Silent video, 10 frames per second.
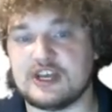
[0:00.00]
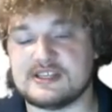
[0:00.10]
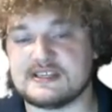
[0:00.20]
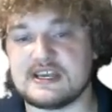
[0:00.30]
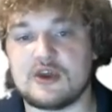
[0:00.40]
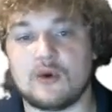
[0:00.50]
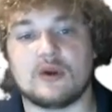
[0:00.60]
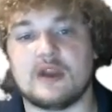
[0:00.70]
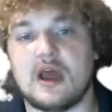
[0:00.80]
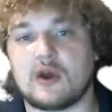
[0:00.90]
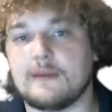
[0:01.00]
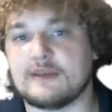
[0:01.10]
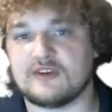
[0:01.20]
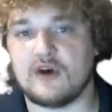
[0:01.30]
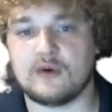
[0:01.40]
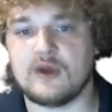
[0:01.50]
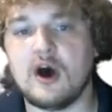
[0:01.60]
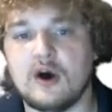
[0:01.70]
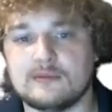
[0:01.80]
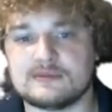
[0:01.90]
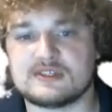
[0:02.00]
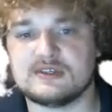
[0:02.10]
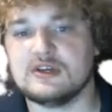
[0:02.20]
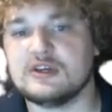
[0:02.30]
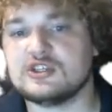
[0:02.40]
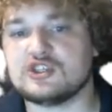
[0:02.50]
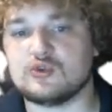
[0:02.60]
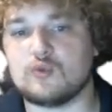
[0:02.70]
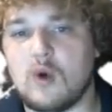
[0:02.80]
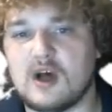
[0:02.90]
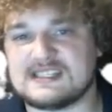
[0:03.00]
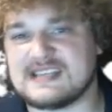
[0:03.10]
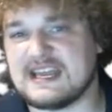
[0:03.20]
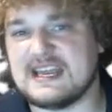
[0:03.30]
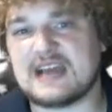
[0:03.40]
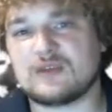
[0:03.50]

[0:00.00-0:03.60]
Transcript: Z who are now coming to own homes, to want to connect with